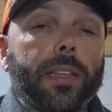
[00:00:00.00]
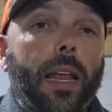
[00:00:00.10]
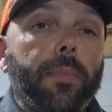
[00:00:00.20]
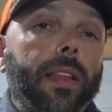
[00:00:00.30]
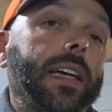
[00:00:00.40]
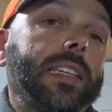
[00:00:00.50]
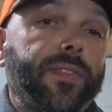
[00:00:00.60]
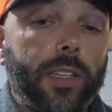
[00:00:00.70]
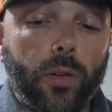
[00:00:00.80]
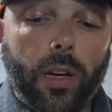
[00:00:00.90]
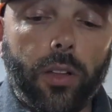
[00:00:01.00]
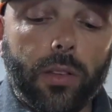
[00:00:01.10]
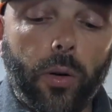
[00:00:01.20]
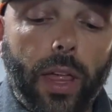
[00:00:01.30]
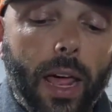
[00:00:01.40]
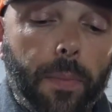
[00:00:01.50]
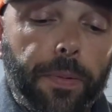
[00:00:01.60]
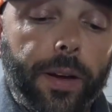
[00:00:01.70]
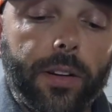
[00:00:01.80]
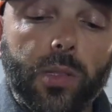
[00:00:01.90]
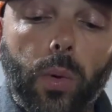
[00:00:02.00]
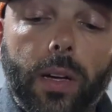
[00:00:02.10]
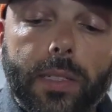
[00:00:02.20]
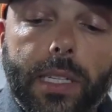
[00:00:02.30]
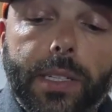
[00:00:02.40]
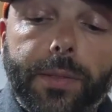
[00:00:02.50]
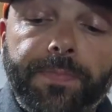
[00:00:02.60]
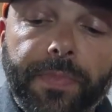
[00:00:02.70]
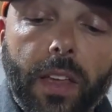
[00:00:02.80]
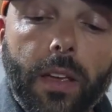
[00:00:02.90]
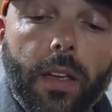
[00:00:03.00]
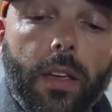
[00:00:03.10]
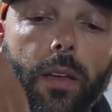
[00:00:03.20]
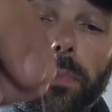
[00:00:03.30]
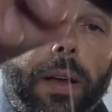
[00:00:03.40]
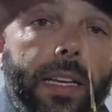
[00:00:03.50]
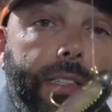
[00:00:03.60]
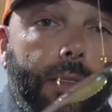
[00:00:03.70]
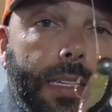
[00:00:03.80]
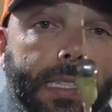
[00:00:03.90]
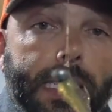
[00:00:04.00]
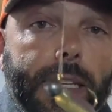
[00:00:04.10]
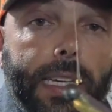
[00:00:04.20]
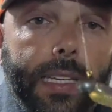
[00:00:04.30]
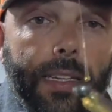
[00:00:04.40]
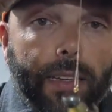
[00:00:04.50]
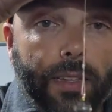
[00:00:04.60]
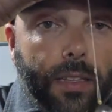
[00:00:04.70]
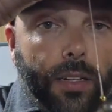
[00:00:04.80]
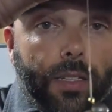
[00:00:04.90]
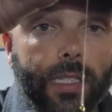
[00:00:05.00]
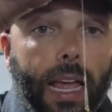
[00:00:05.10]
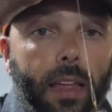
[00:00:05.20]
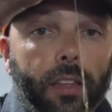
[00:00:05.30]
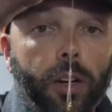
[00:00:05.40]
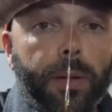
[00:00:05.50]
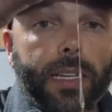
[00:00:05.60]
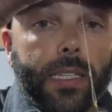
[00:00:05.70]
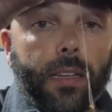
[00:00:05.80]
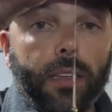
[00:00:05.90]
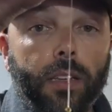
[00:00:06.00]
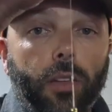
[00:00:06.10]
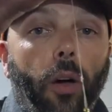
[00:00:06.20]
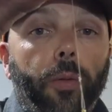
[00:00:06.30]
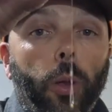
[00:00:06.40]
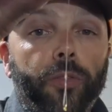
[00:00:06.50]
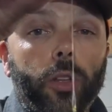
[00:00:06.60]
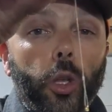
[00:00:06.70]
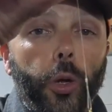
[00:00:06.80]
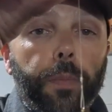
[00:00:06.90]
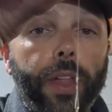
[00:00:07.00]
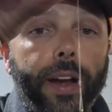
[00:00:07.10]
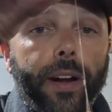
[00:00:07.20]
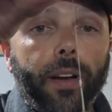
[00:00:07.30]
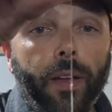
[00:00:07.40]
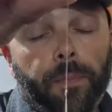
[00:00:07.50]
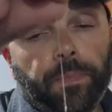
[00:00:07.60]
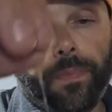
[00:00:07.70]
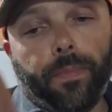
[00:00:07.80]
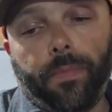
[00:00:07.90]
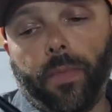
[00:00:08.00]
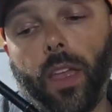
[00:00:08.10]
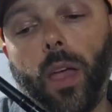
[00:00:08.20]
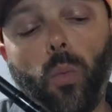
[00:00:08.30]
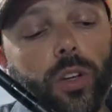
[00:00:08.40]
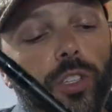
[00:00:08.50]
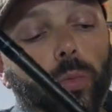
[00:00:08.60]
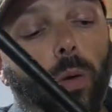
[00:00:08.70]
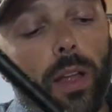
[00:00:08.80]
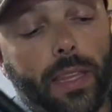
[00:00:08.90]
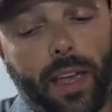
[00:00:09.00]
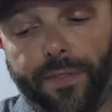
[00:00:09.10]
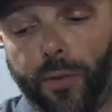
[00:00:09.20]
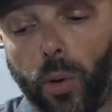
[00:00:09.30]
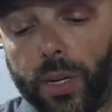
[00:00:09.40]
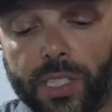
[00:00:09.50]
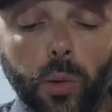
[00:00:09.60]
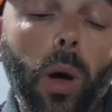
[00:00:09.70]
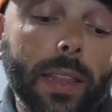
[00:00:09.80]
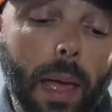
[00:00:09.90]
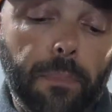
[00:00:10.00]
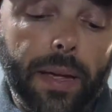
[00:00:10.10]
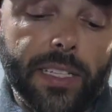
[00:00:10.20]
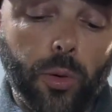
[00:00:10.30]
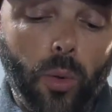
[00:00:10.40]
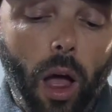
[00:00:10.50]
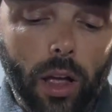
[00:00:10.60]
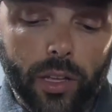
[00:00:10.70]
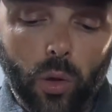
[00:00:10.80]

that in my last video, and I'll throw that up here as well too. But as you can see, there's that little bit of a loop there. And what you want that for is you want that bait to rock in